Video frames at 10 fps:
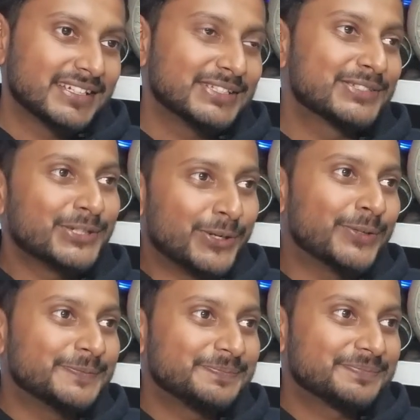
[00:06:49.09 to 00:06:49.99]

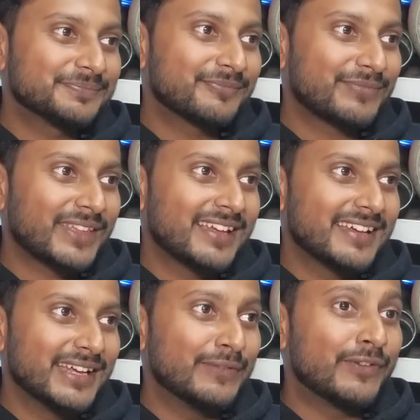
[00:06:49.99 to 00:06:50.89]
So,
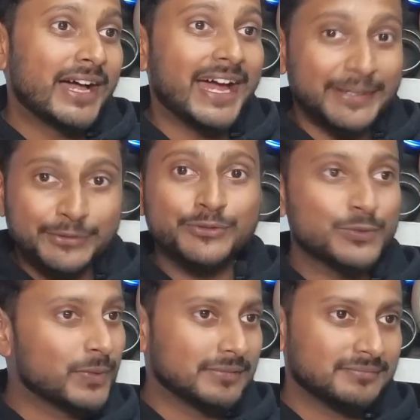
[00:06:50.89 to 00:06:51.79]
if I had to choose
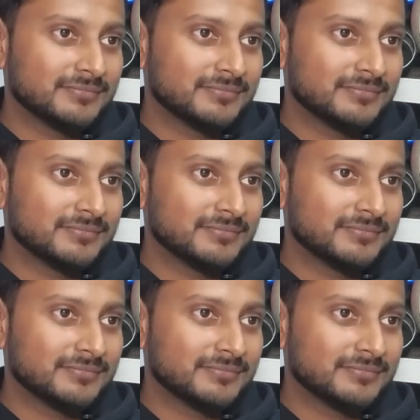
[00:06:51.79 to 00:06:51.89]
one,